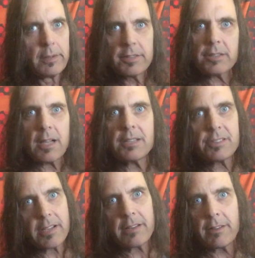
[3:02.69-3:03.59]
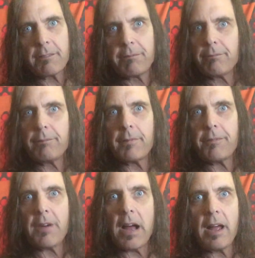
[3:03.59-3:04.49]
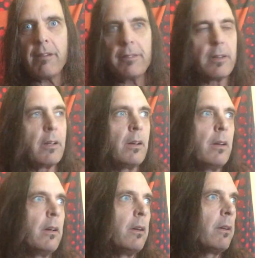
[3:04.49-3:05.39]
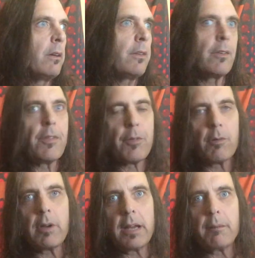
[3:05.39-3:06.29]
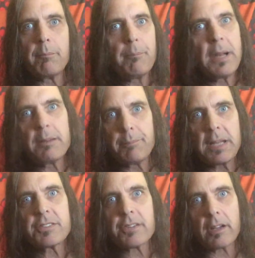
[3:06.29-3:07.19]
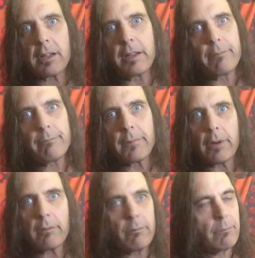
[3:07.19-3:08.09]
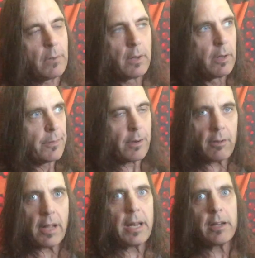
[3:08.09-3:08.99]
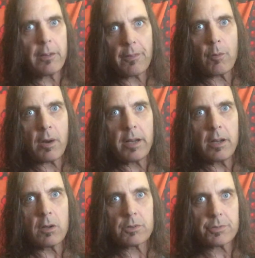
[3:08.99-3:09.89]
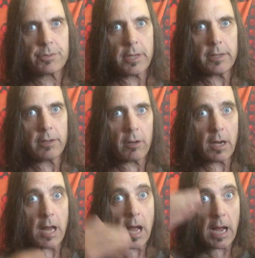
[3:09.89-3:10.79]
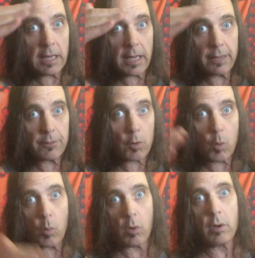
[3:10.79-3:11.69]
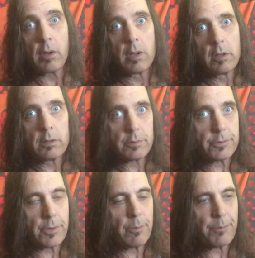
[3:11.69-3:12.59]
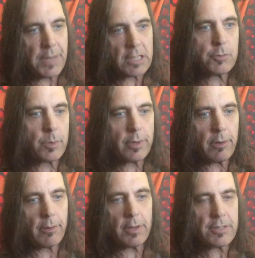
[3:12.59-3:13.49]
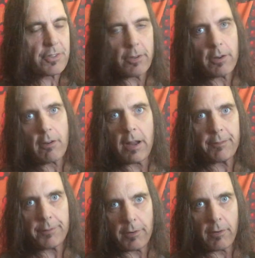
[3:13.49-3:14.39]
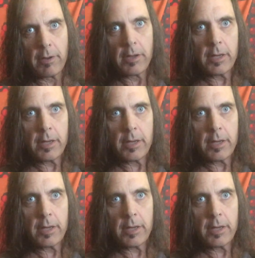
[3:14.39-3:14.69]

This guy's hitting the 5 and the 3. Basically, they're landing on the right notes that are going to highlight the chord. So that's all you're after.